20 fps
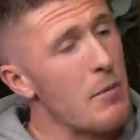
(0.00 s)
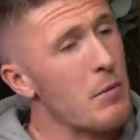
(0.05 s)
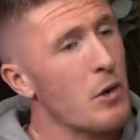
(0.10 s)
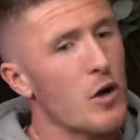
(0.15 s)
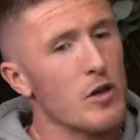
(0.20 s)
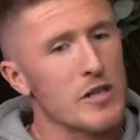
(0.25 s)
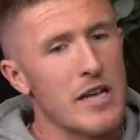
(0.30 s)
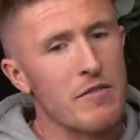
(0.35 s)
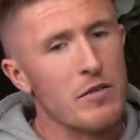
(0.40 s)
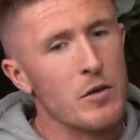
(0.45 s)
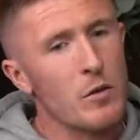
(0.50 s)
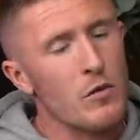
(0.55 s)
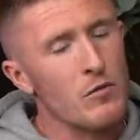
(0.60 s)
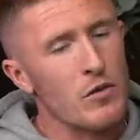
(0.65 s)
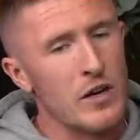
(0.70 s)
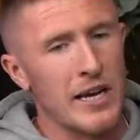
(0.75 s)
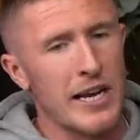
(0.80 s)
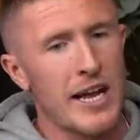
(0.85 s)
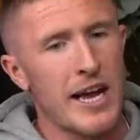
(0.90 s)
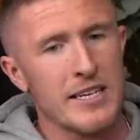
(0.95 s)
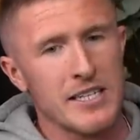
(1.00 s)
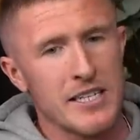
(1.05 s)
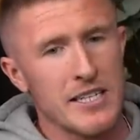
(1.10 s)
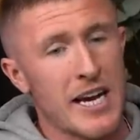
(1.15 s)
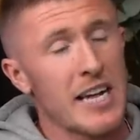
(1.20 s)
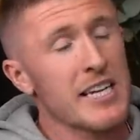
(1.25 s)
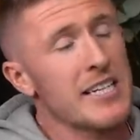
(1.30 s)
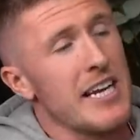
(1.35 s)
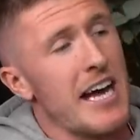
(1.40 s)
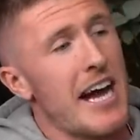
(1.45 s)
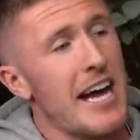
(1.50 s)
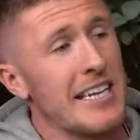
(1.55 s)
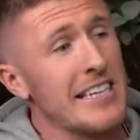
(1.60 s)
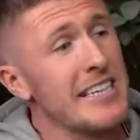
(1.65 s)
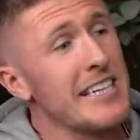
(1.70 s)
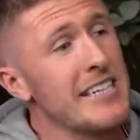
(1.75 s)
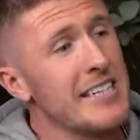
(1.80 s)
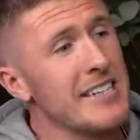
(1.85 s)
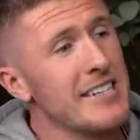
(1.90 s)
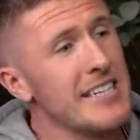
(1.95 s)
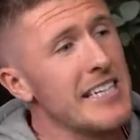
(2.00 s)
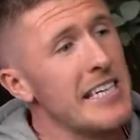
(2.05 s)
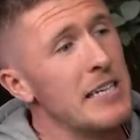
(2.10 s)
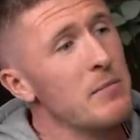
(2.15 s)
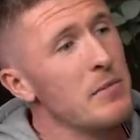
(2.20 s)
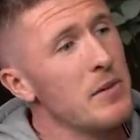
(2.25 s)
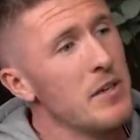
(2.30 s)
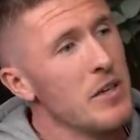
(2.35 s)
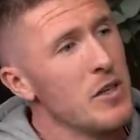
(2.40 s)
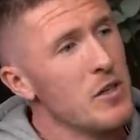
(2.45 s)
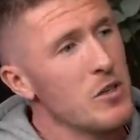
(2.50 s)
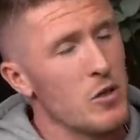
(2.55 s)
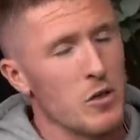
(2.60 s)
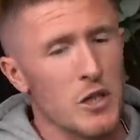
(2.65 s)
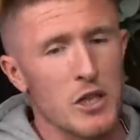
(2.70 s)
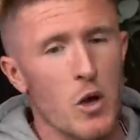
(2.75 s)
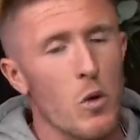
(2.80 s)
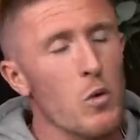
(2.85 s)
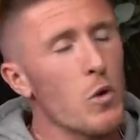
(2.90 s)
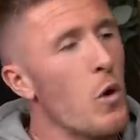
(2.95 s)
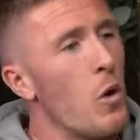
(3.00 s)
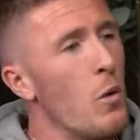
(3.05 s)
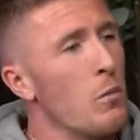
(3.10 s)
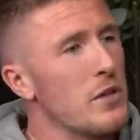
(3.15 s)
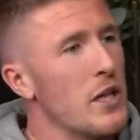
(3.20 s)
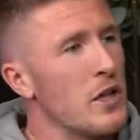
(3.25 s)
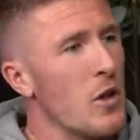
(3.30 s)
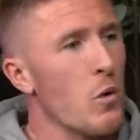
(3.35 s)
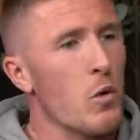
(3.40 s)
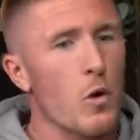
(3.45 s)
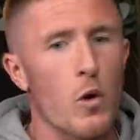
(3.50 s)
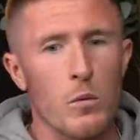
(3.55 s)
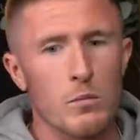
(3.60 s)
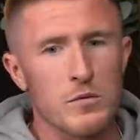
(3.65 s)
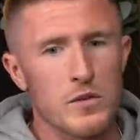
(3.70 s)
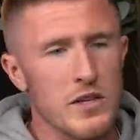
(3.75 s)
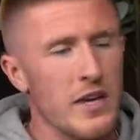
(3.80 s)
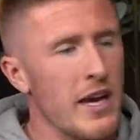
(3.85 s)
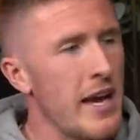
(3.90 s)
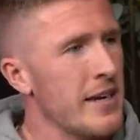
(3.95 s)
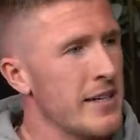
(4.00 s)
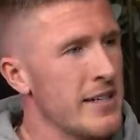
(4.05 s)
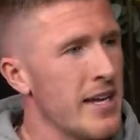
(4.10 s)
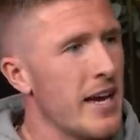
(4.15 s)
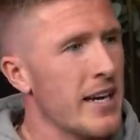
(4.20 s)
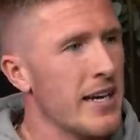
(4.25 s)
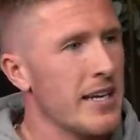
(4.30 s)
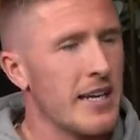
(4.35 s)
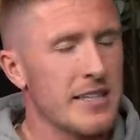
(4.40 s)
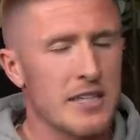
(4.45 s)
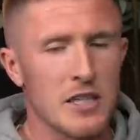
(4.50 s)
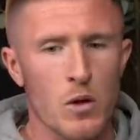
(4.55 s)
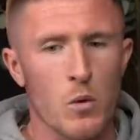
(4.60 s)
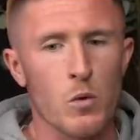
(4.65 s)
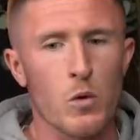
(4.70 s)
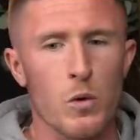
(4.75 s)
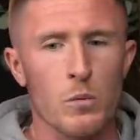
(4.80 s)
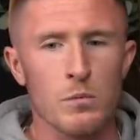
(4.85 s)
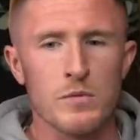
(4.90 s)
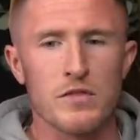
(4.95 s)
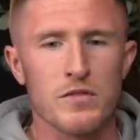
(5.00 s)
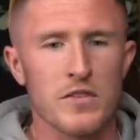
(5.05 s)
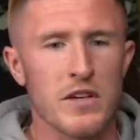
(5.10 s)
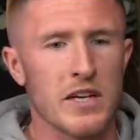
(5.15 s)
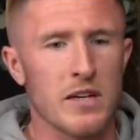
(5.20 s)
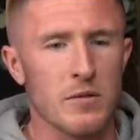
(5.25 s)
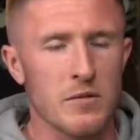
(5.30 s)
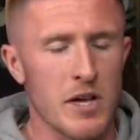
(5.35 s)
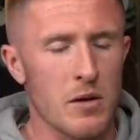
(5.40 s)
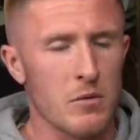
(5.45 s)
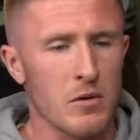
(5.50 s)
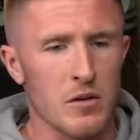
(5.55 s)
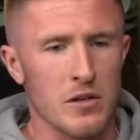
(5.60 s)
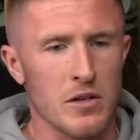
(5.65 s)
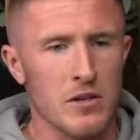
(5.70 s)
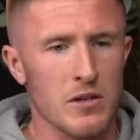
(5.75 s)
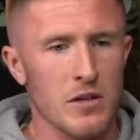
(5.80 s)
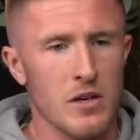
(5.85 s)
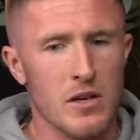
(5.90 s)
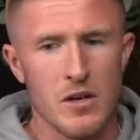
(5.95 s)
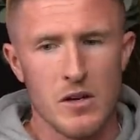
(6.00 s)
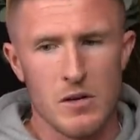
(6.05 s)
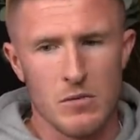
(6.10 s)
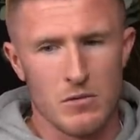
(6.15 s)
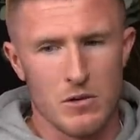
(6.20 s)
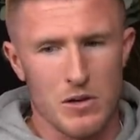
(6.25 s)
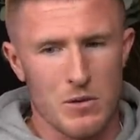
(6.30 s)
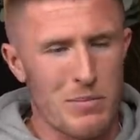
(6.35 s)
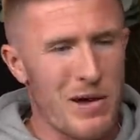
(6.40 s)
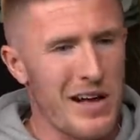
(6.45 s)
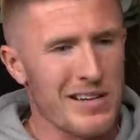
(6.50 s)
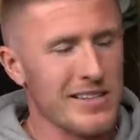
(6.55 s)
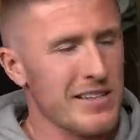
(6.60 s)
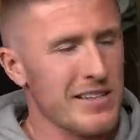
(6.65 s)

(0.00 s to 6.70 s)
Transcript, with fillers: And because everyone realises you actually had a decent team. Yeah, they don't come, yeah, exactly. They don't come to thinking, yeah, we're going to batter